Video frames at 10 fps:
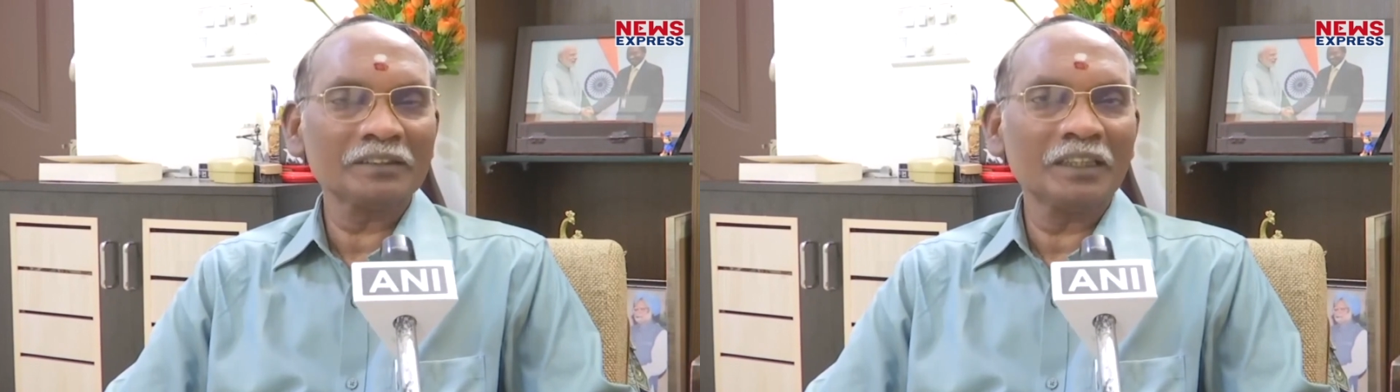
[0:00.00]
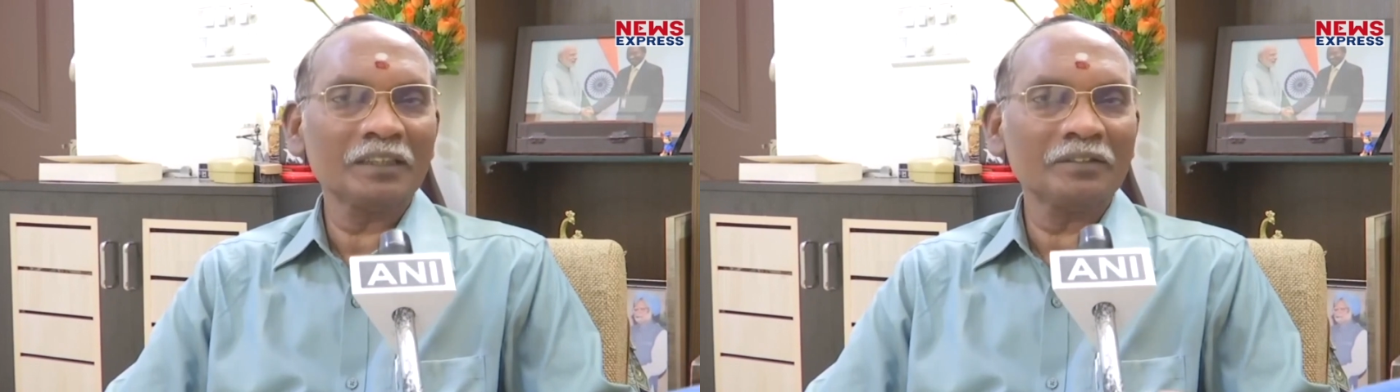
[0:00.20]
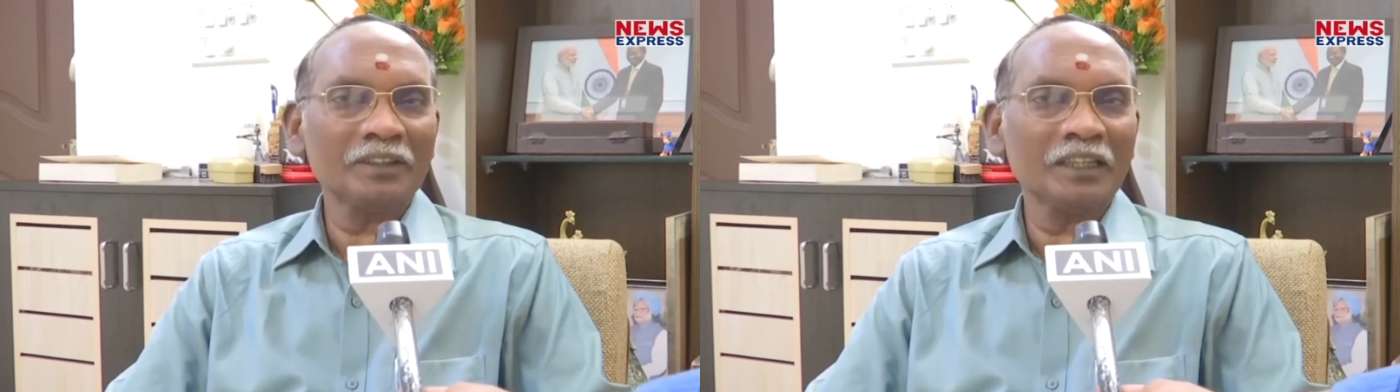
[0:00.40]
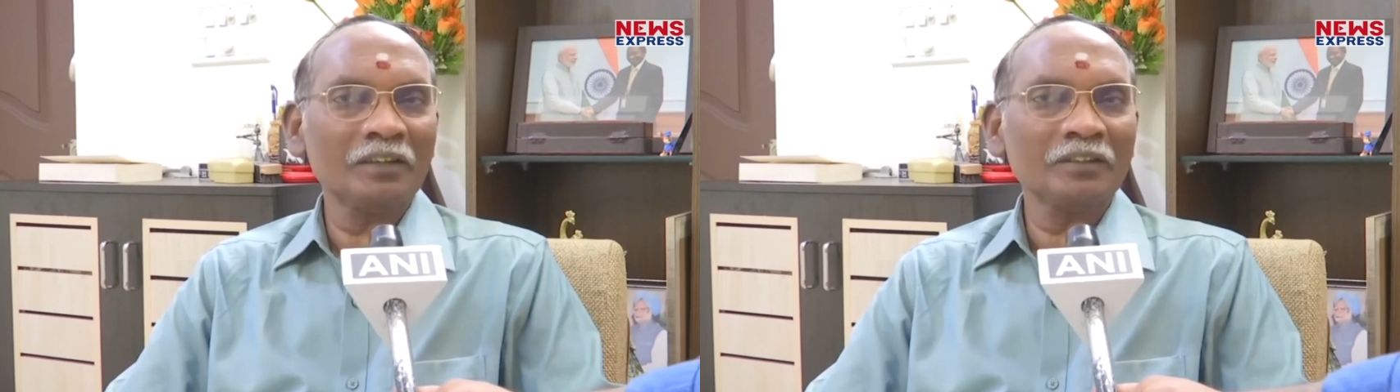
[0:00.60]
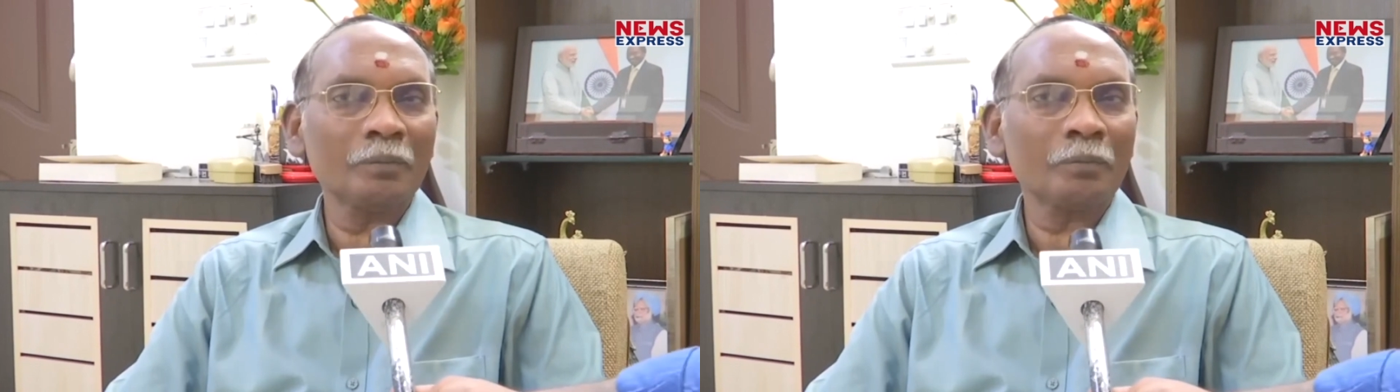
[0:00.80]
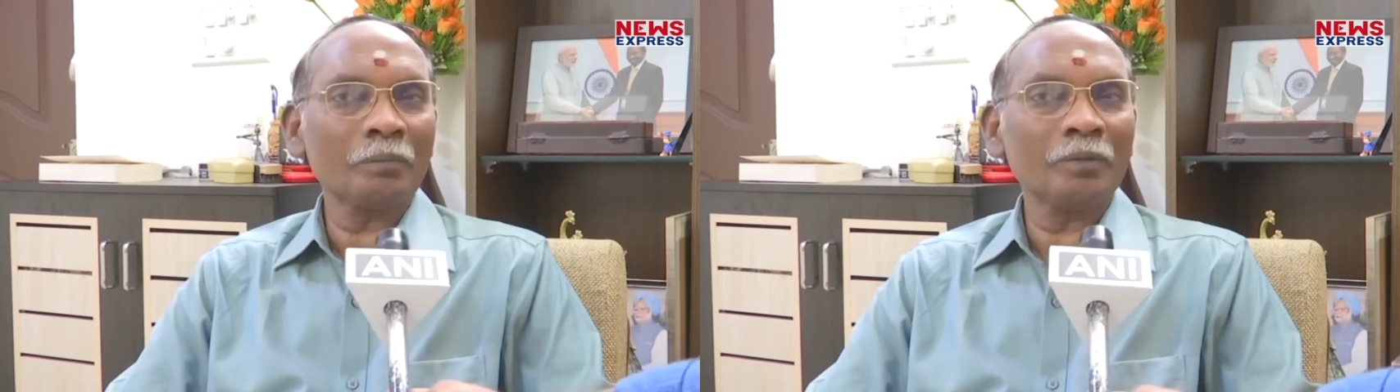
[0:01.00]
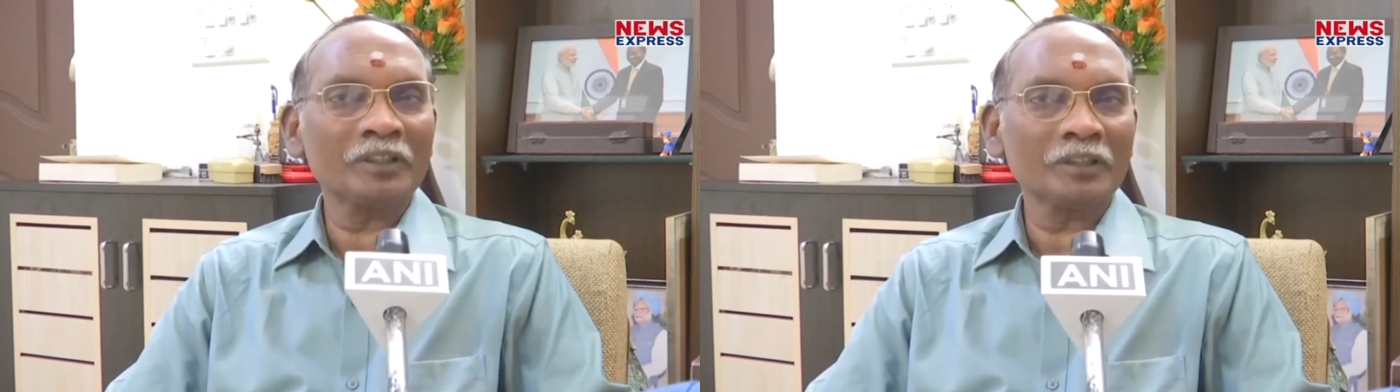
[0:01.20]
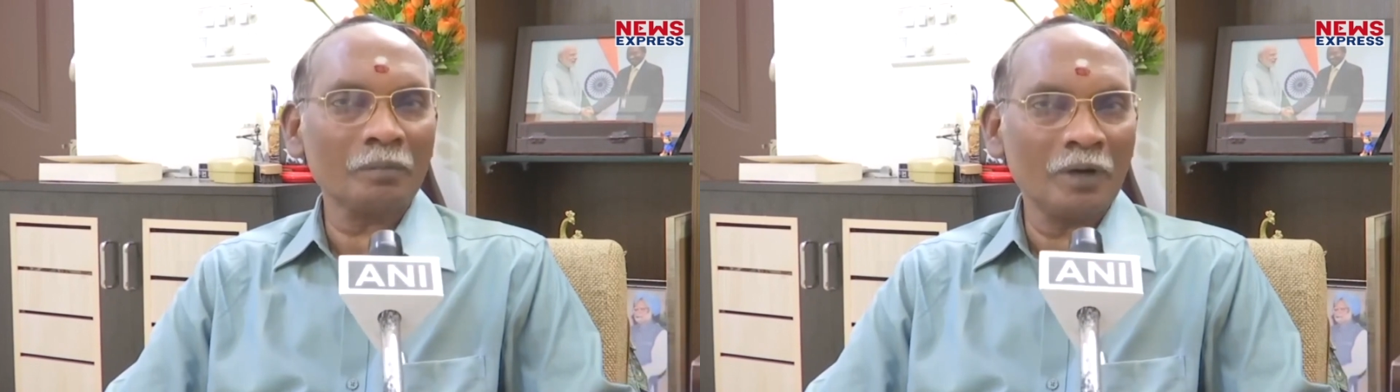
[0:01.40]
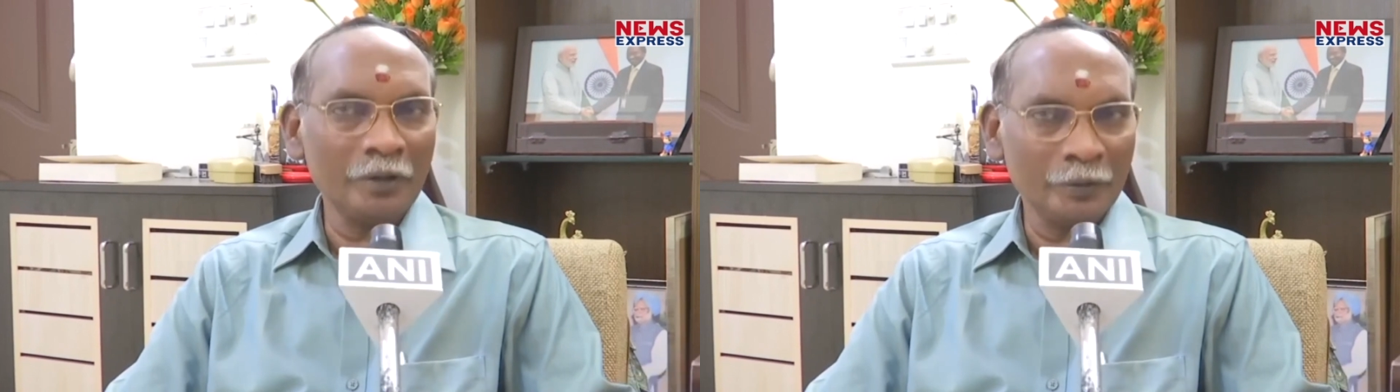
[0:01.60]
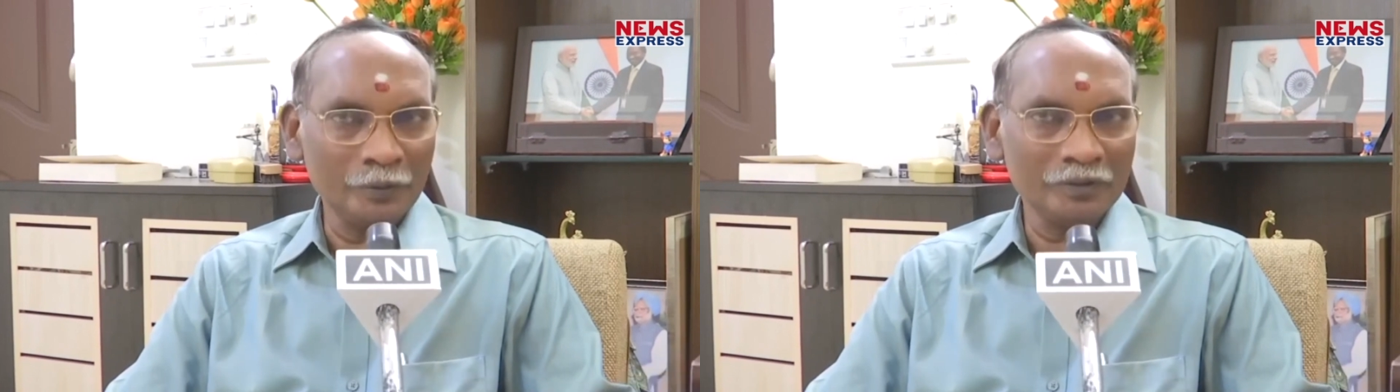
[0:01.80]
that we have a propulsion
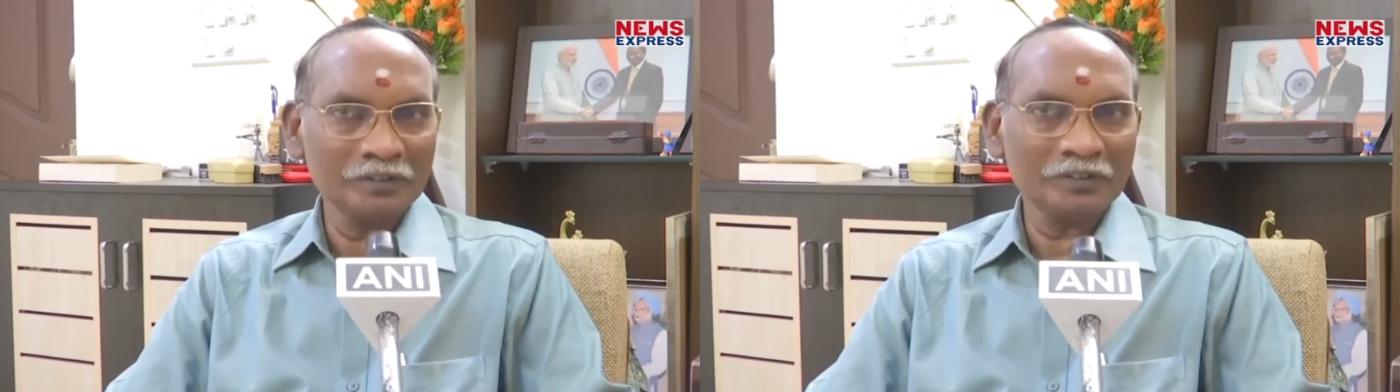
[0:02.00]
module.